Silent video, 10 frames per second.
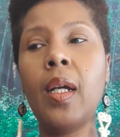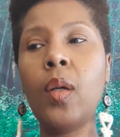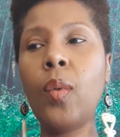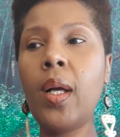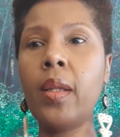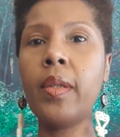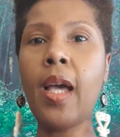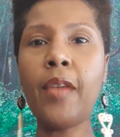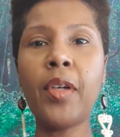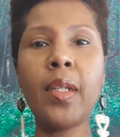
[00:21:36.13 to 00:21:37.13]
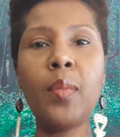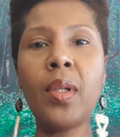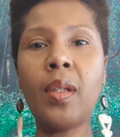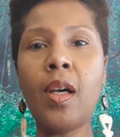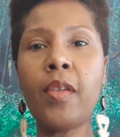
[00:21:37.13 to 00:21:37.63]
well, the African had been
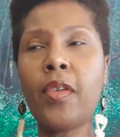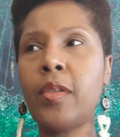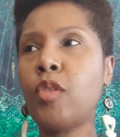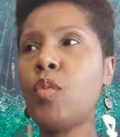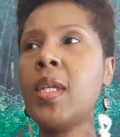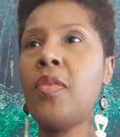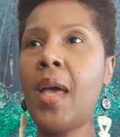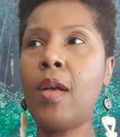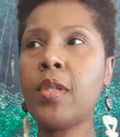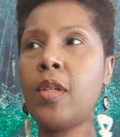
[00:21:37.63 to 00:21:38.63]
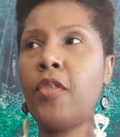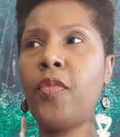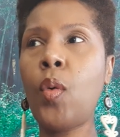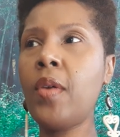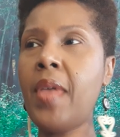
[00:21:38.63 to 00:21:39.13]
along for 3,000 or
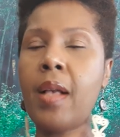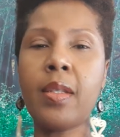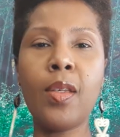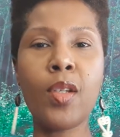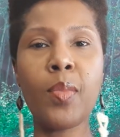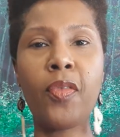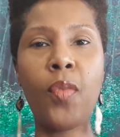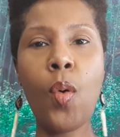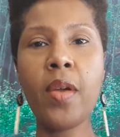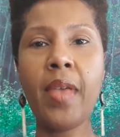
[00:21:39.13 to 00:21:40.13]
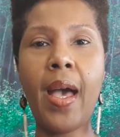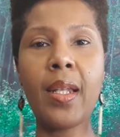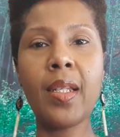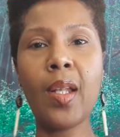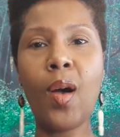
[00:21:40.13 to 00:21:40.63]
4,000 years before that
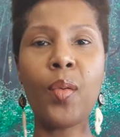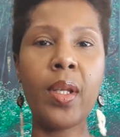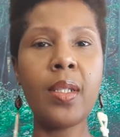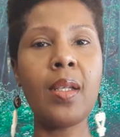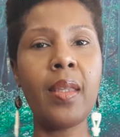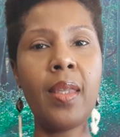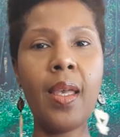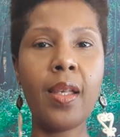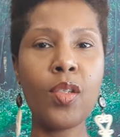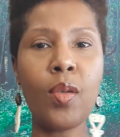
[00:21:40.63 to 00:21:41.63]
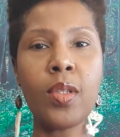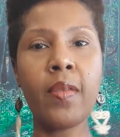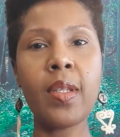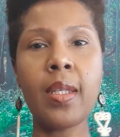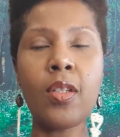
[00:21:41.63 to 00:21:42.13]
and had already done this. You know,
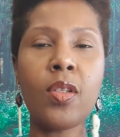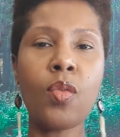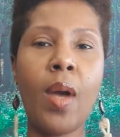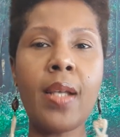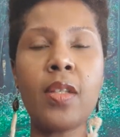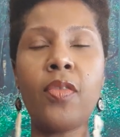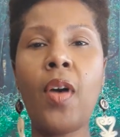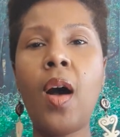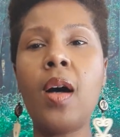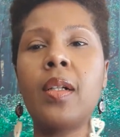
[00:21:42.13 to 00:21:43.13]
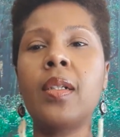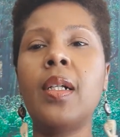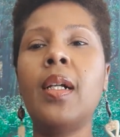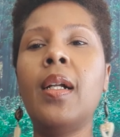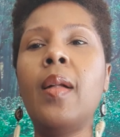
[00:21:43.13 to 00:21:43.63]
civilizations rise and fall.
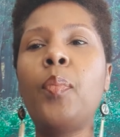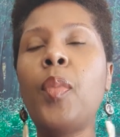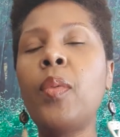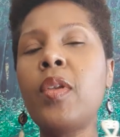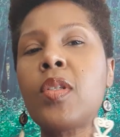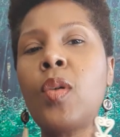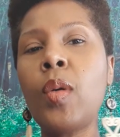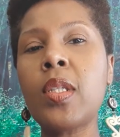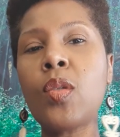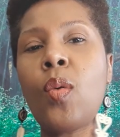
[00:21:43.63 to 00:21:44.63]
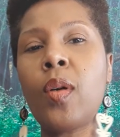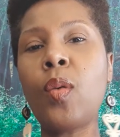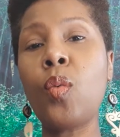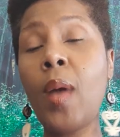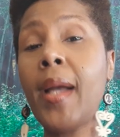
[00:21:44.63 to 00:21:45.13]
But when there's no
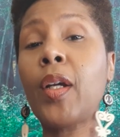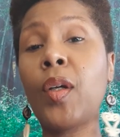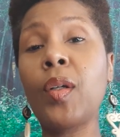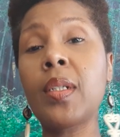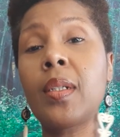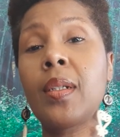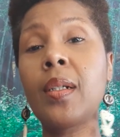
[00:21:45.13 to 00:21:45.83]
historical record